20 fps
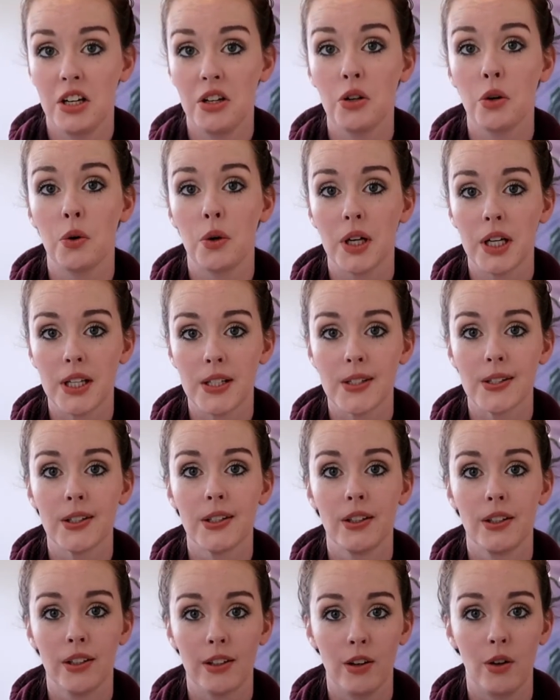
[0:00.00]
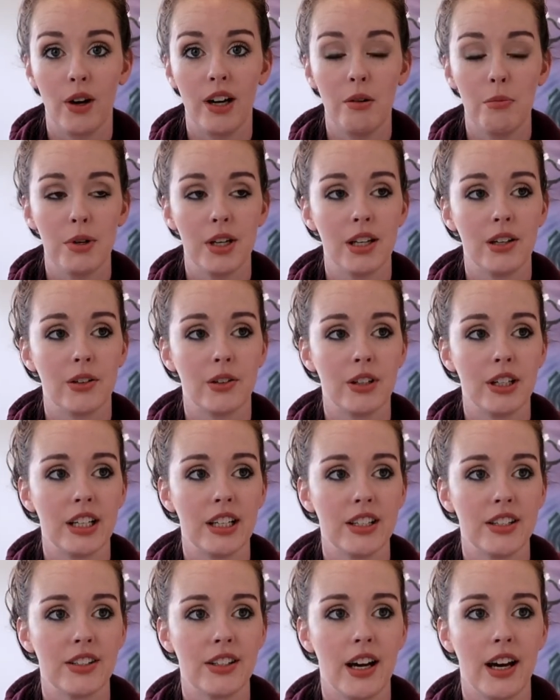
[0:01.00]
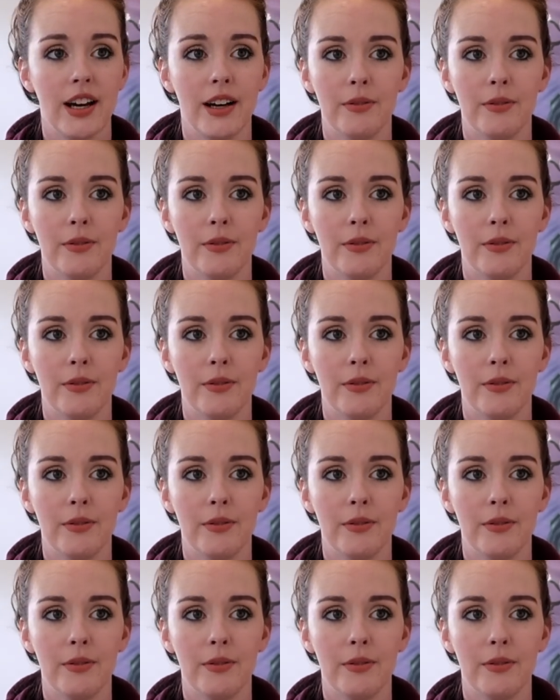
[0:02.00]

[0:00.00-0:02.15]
of noise, quite a bit of noise.